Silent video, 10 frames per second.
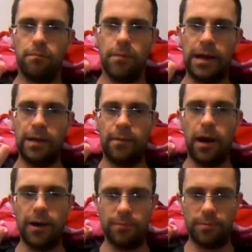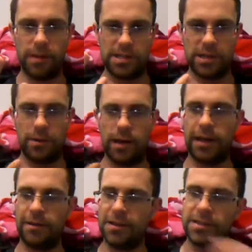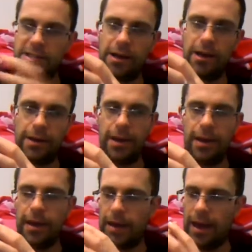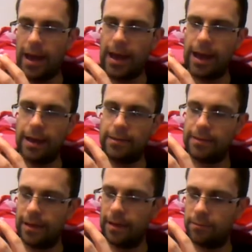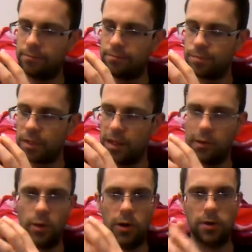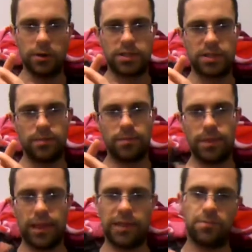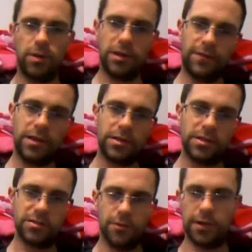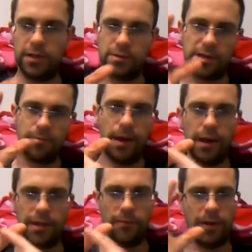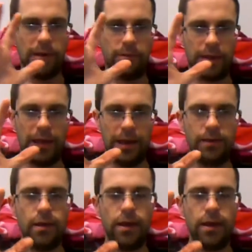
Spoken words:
hardened plastic, and inside it had little hooks that you had to put your fingers through, and there was like a bar that ran along here,